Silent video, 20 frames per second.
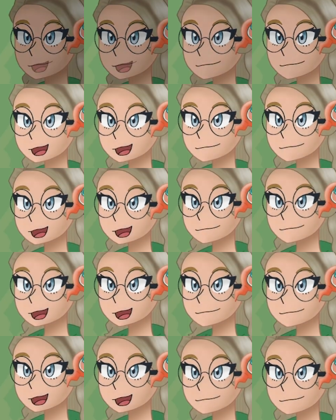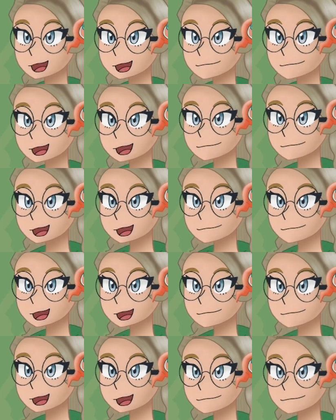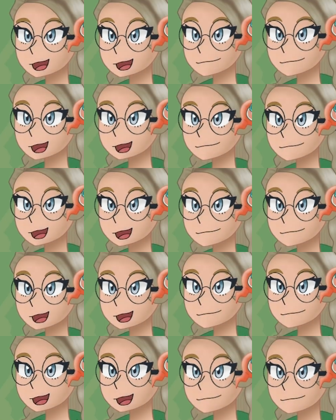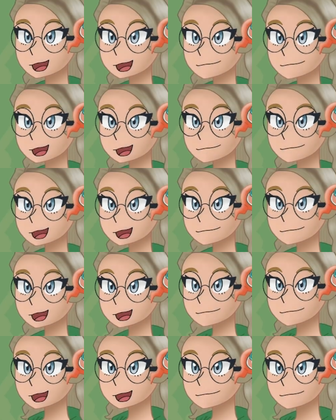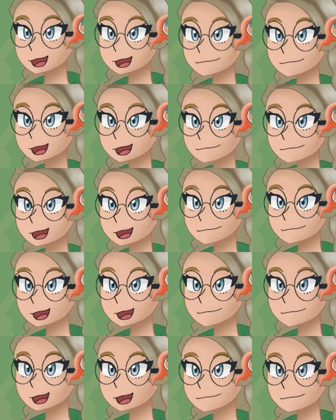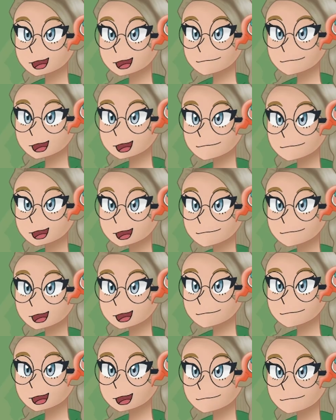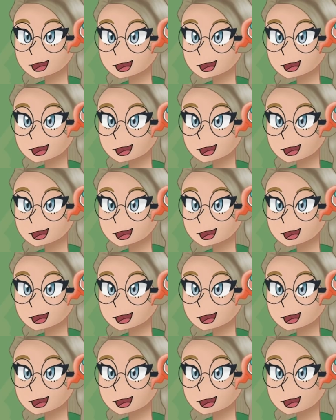As you can see, we have a little bit more bulk on Aurorus here, just try to keep it around and keep it fighting.